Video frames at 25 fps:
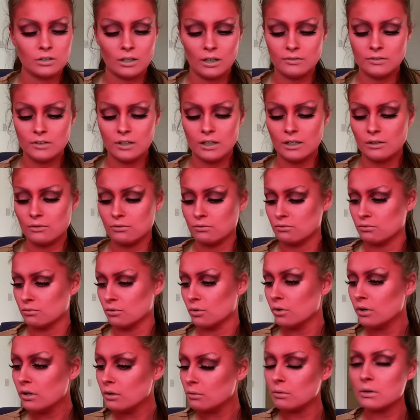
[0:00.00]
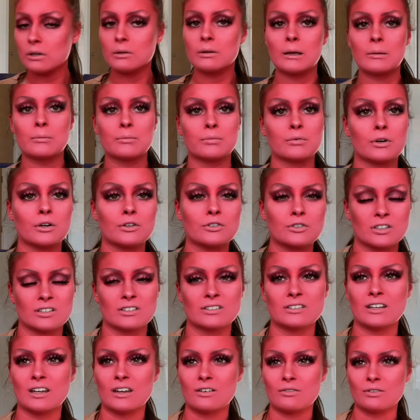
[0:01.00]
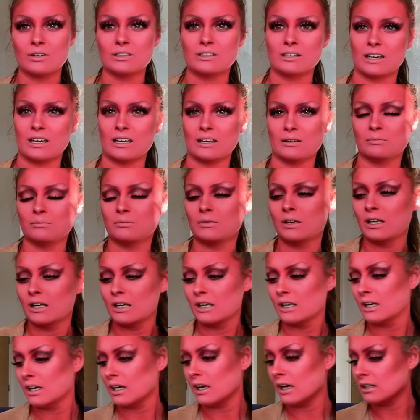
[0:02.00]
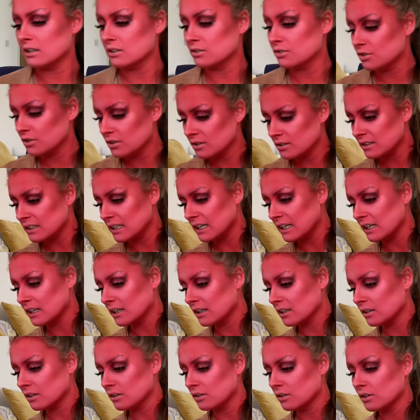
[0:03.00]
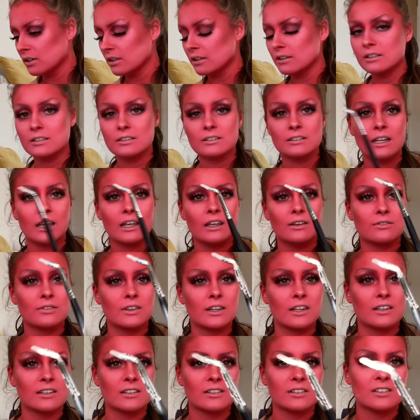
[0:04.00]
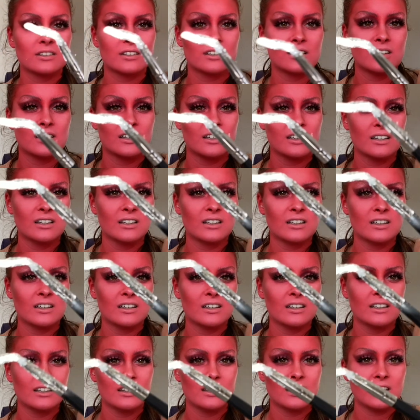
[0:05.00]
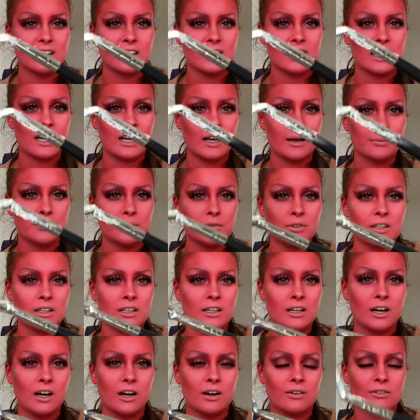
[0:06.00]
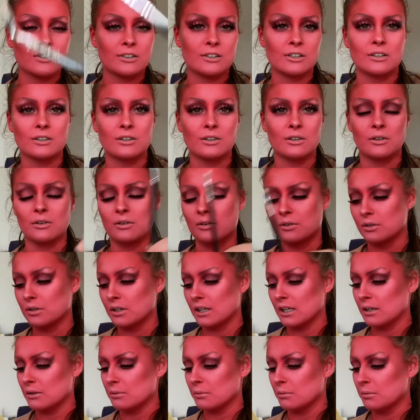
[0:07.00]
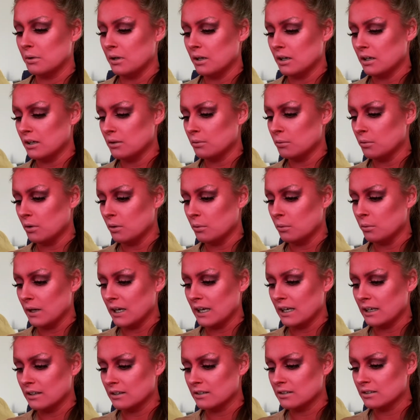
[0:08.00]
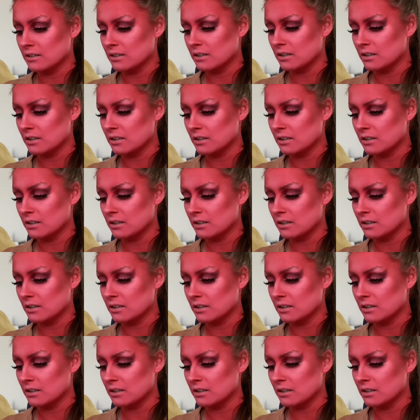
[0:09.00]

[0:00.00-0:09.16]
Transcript: have to like ruin one of my brushes every time, and it's just like, look at the state of this. Absolutely covered in glue. Like what a waste,